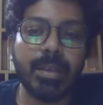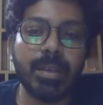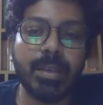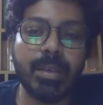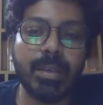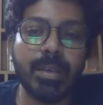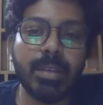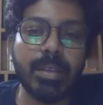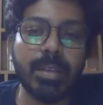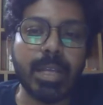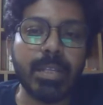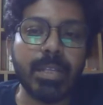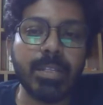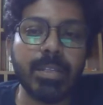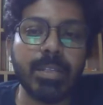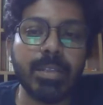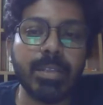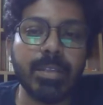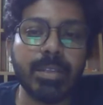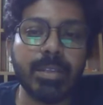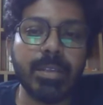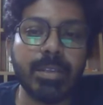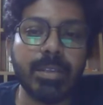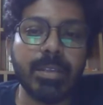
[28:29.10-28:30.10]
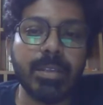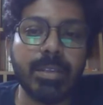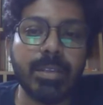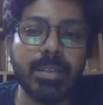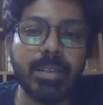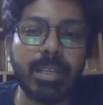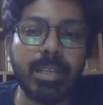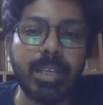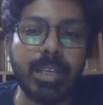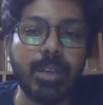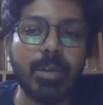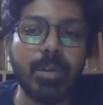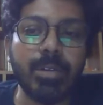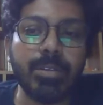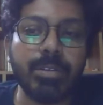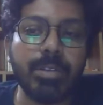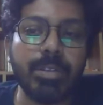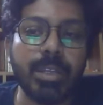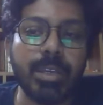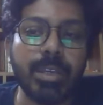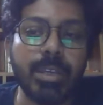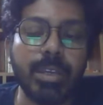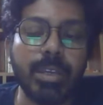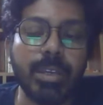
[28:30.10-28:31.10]
That he got
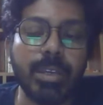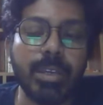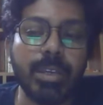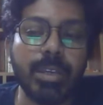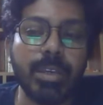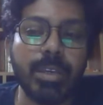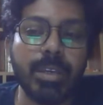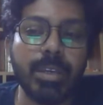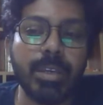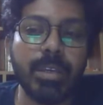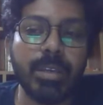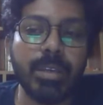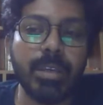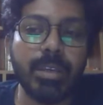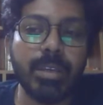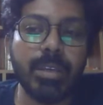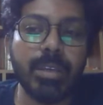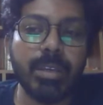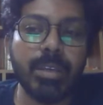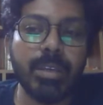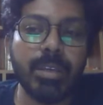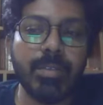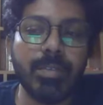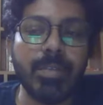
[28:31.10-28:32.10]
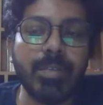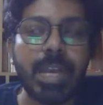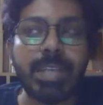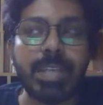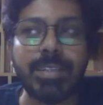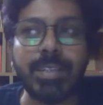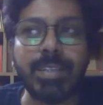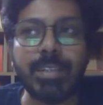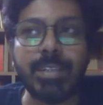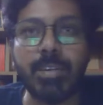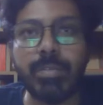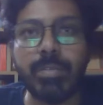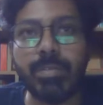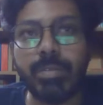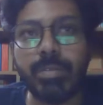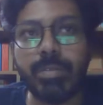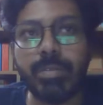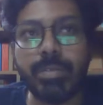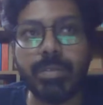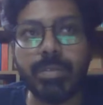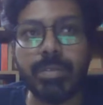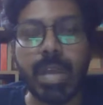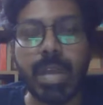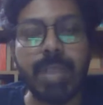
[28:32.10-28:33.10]
the vaccine of
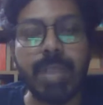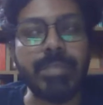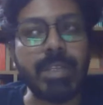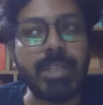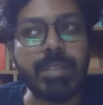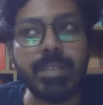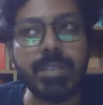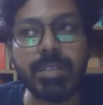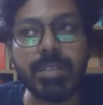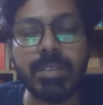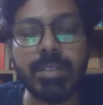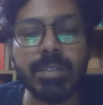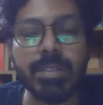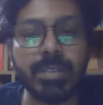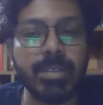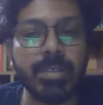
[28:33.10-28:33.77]
rabies.